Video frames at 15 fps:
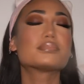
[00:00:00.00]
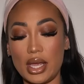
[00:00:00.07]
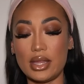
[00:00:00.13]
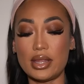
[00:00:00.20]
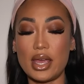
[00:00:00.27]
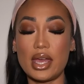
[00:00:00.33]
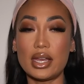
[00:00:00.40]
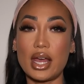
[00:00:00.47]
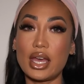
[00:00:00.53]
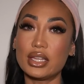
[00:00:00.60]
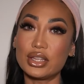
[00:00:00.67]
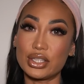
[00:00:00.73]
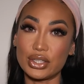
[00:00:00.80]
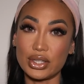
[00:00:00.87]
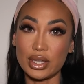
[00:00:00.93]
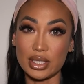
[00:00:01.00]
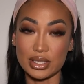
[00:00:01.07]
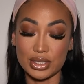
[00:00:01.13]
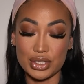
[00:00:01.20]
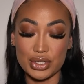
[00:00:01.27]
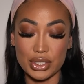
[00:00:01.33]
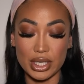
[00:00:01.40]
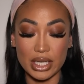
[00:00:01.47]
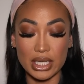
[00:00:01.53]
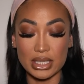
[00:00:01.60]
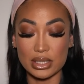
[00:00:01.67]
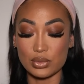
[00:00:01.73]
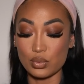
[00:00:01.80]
And then I learned this trick as